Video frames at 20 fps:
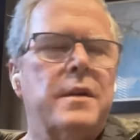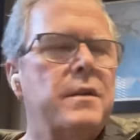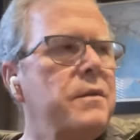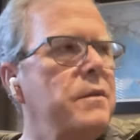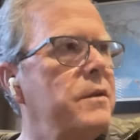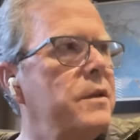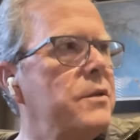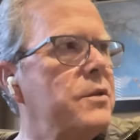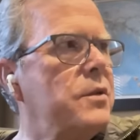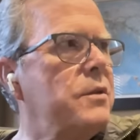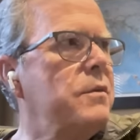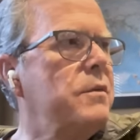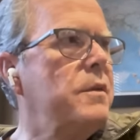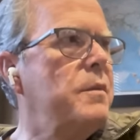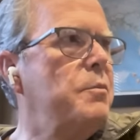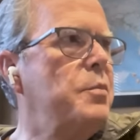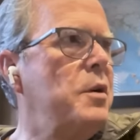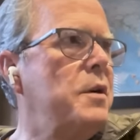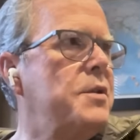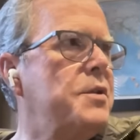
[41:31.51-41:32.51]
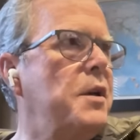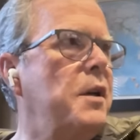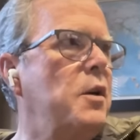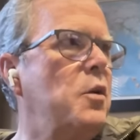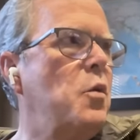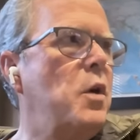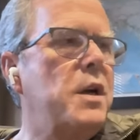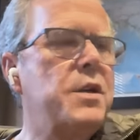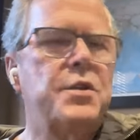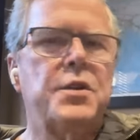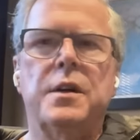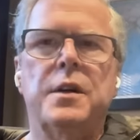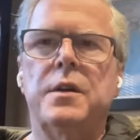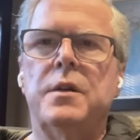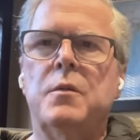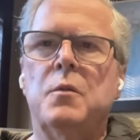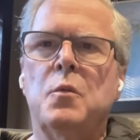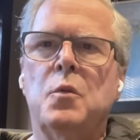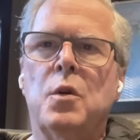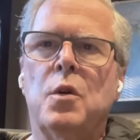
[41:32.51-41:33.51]
The this, the books in
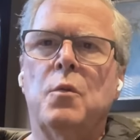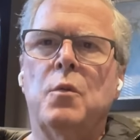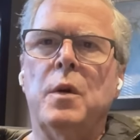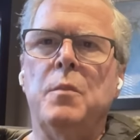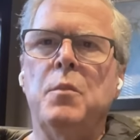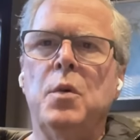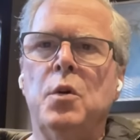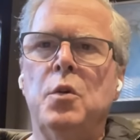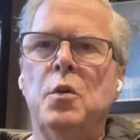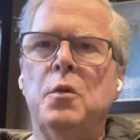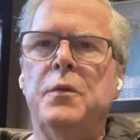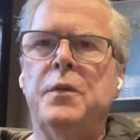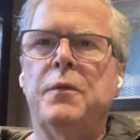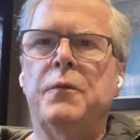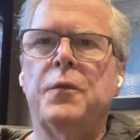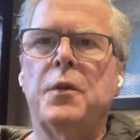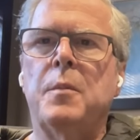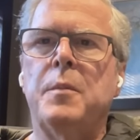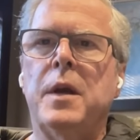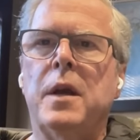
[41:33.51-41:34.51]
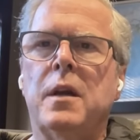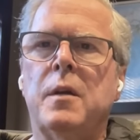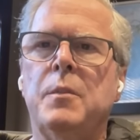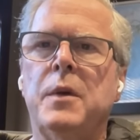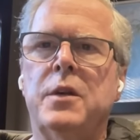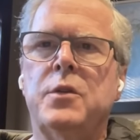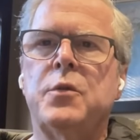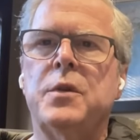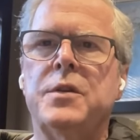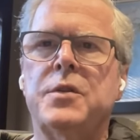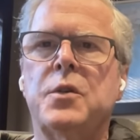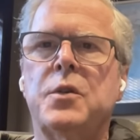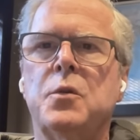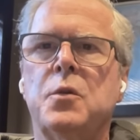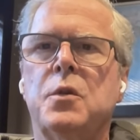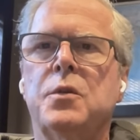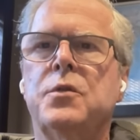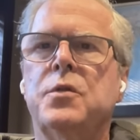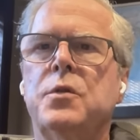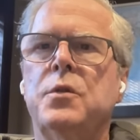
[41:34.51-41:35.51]
question were removed from elementary
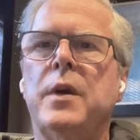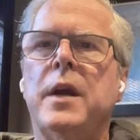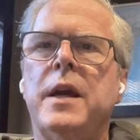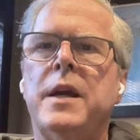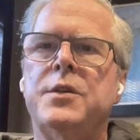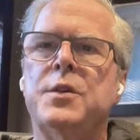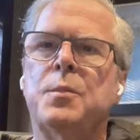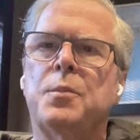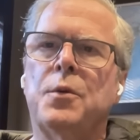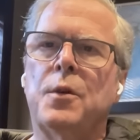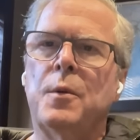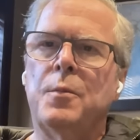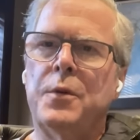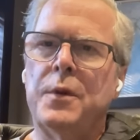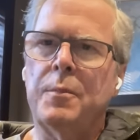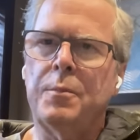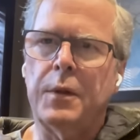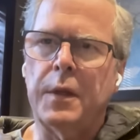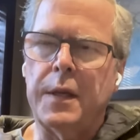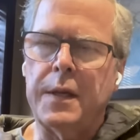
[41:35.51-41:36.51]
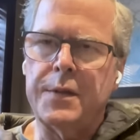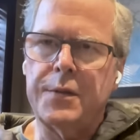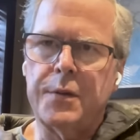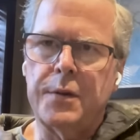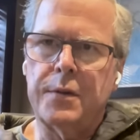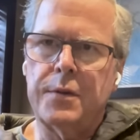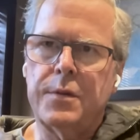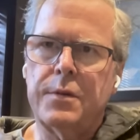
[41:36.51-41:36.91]
school to age-appropriate places.